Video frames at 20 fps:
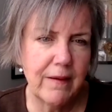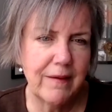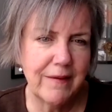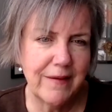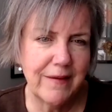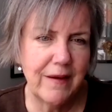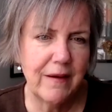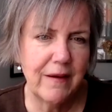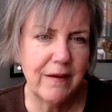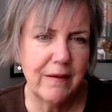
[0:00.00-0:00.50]

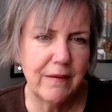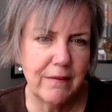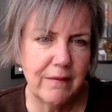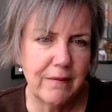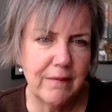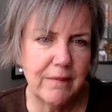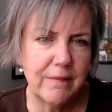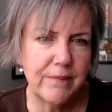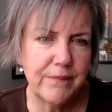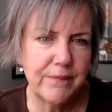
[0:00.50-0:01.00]
yeah,
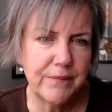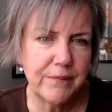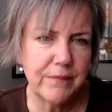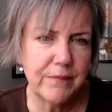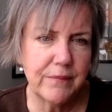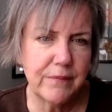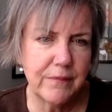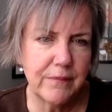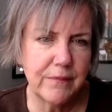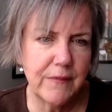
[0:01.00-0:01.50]

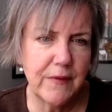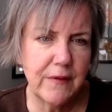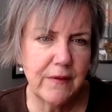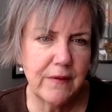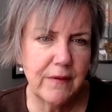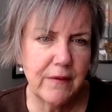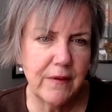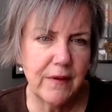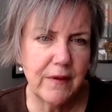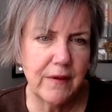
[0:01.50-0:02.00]

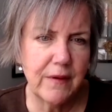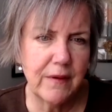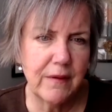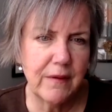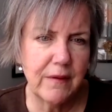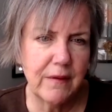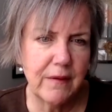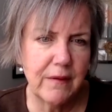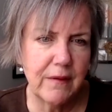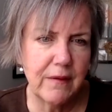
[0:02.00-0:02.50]
good.
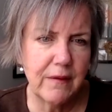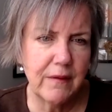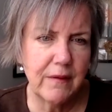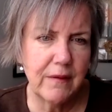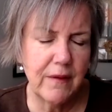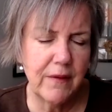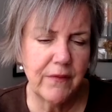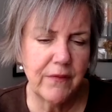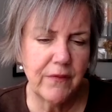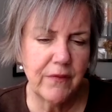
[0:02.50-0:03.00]

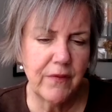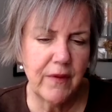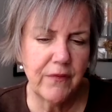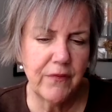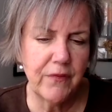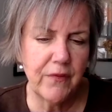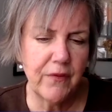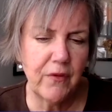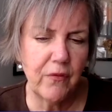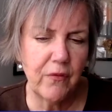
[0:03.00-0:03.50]

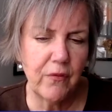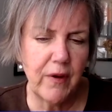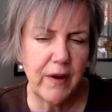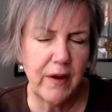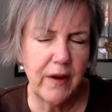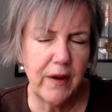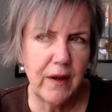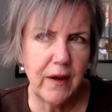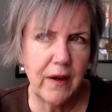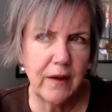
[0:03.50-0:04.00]
That's a
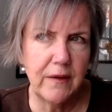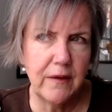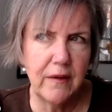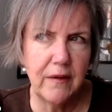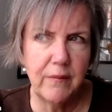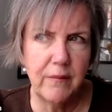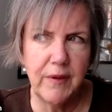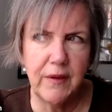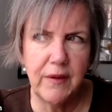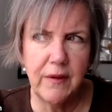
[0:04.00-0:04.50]
great
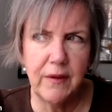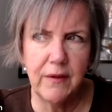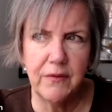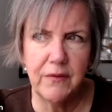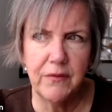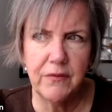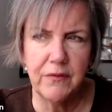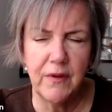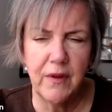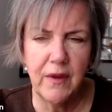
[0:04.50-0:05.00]
idea
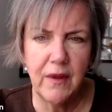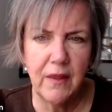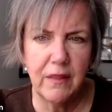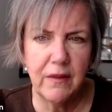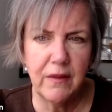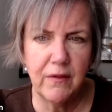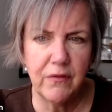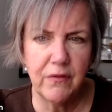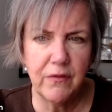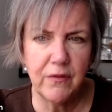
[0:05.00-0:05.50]
because
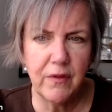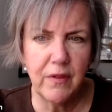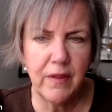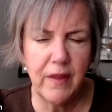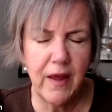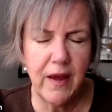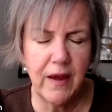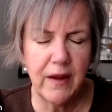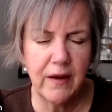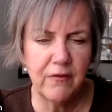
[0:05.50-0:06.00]
there's a
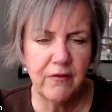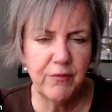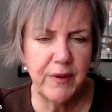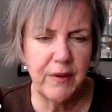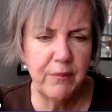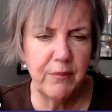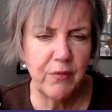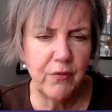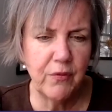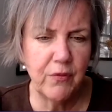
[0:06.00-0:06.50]
lot of
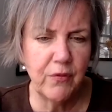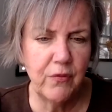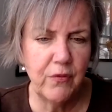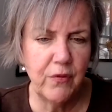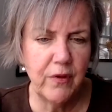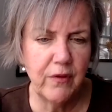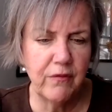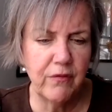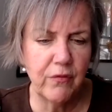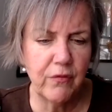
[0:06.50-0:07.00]
people who
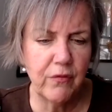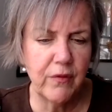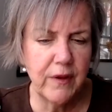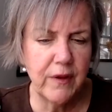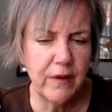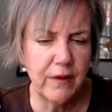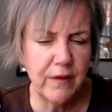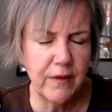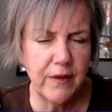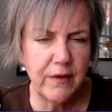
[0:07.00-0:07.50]
have
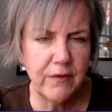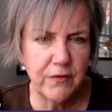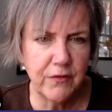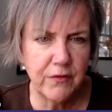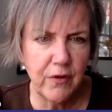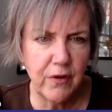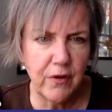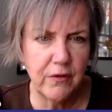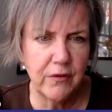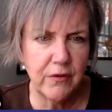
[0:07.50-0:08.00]
really
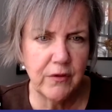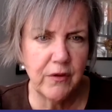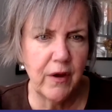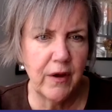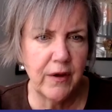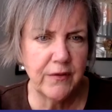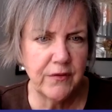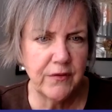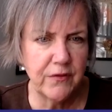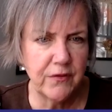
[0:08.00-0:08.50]
struggled,
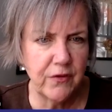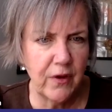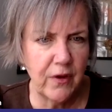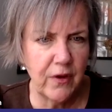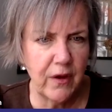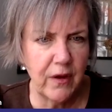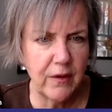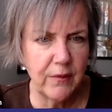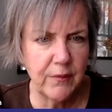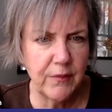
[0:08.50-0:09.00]
lost
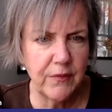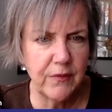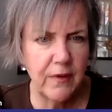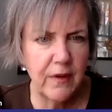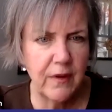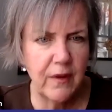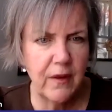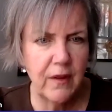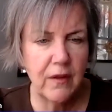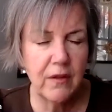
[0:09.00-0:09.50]
jobs,
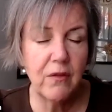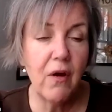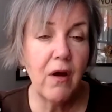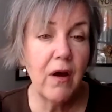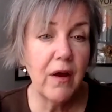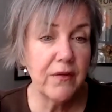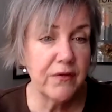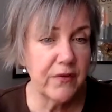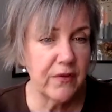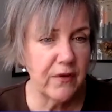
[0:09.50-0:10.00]

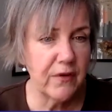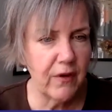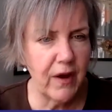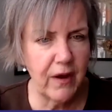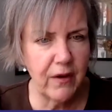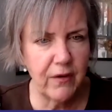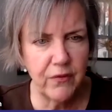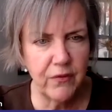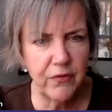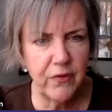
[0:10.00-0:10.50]
lost their
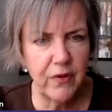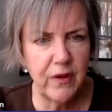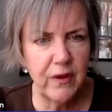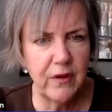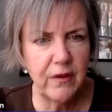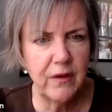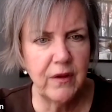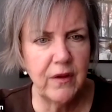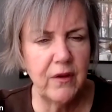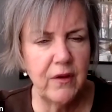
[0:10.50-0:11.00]

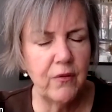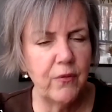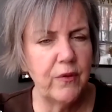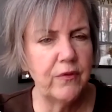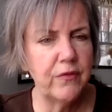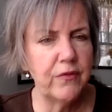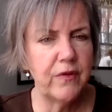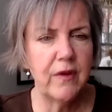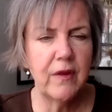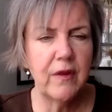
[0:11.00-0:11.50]
housing. We
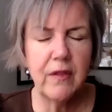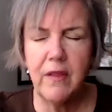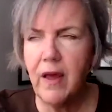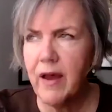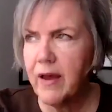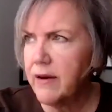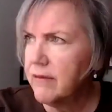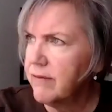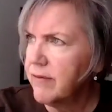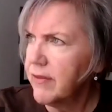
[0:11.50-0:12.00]
see a
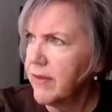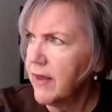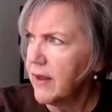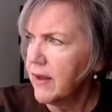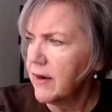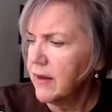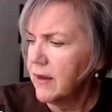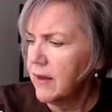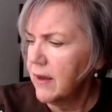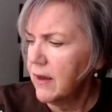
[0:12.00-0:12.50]
lot of
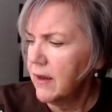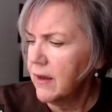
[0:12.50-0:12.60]
that